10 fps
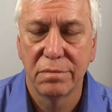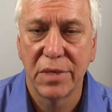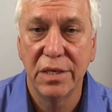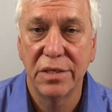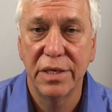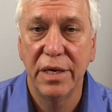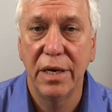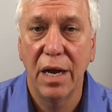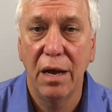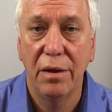and seeing
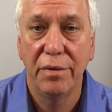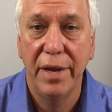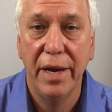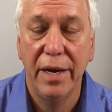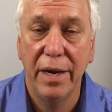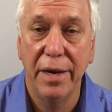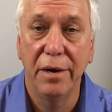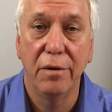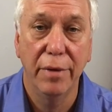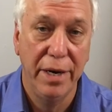how they
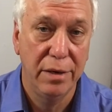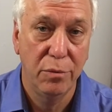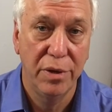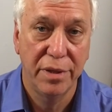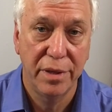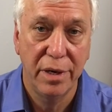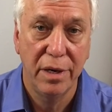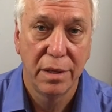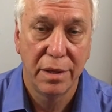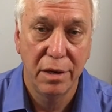integrate with the
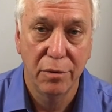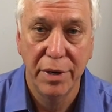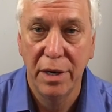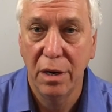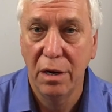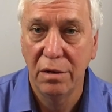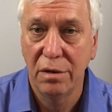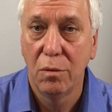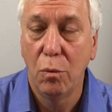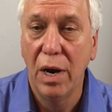theory on
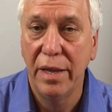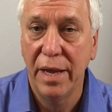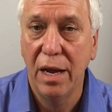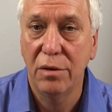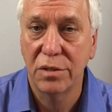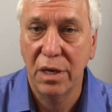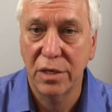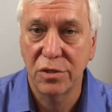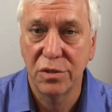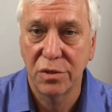why the House
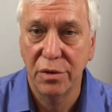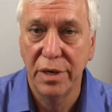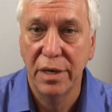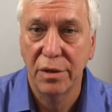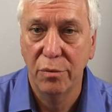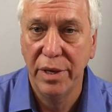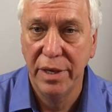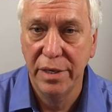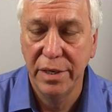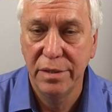elections turned out the way they
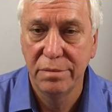did.